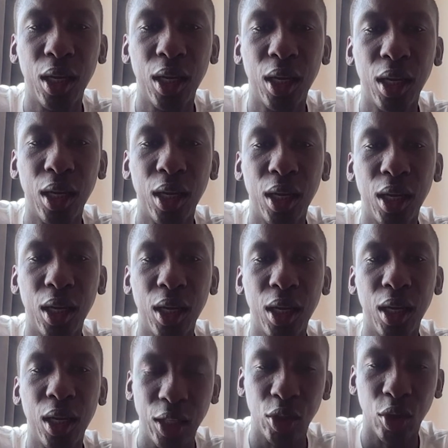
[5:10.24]
did a
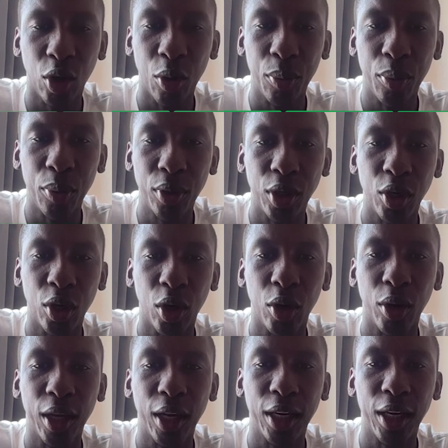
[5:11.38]
great job, you know,
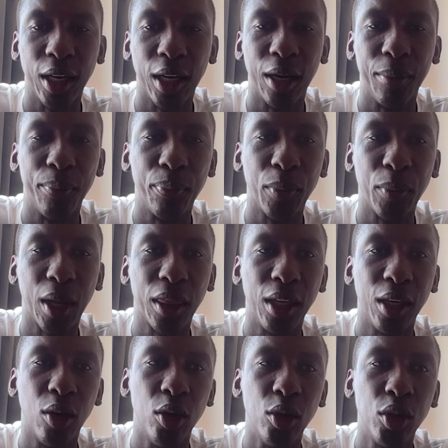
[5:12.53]
and I
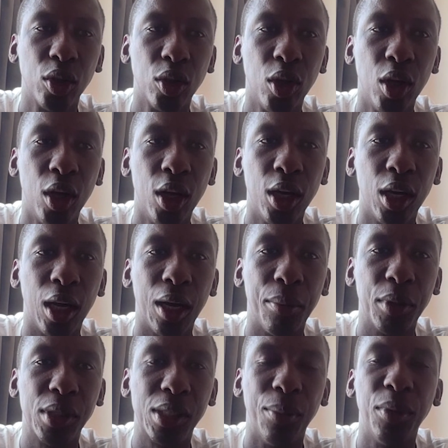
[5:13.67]
think also
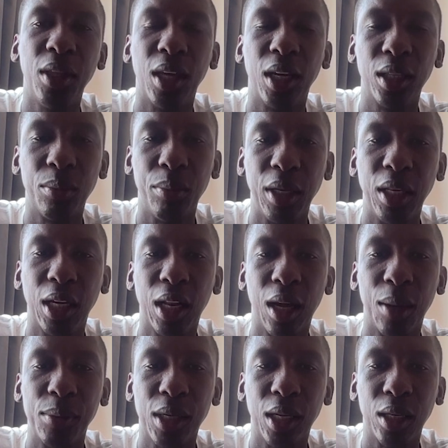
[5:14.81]
it's something that many
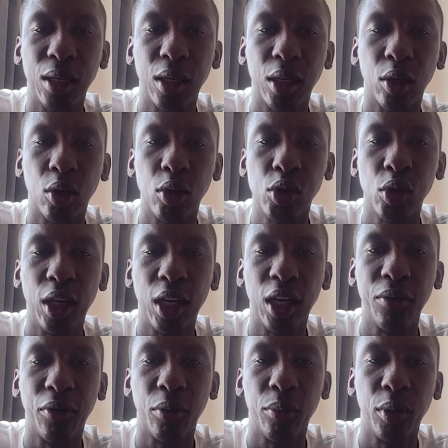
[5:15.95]
clubs can also
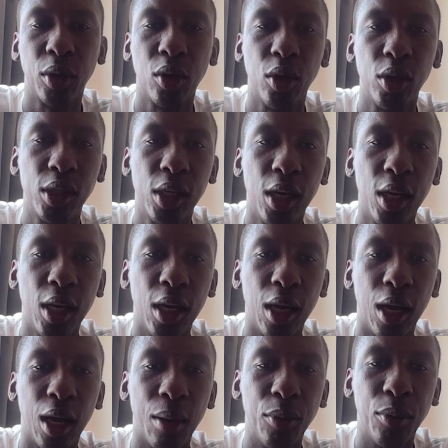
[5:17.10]
learn from, because
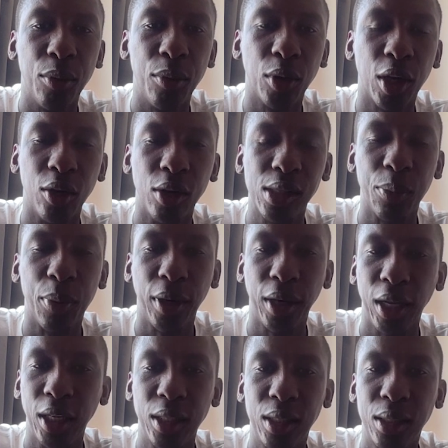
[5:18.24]
you cannot
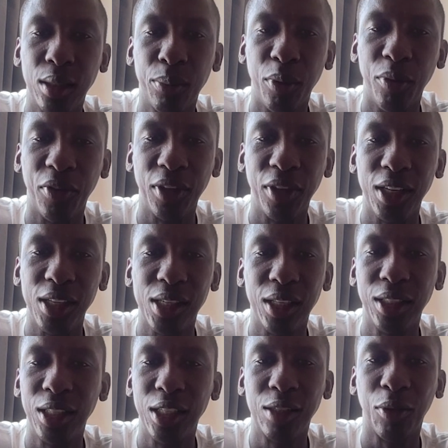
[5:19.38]
separate Bloemfontein
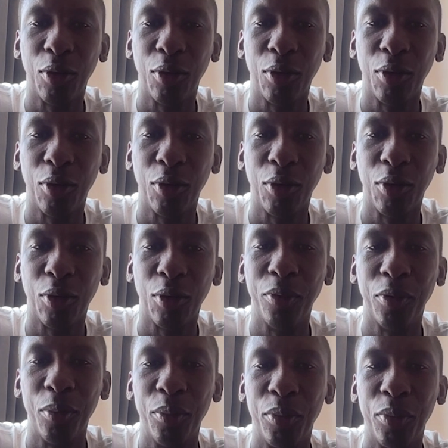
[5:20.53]
Celtics from people
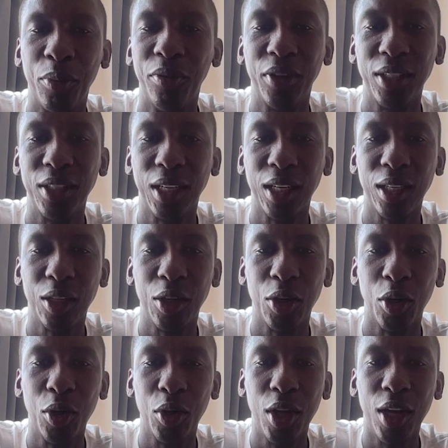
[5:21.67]
from Bloemfontein, you know.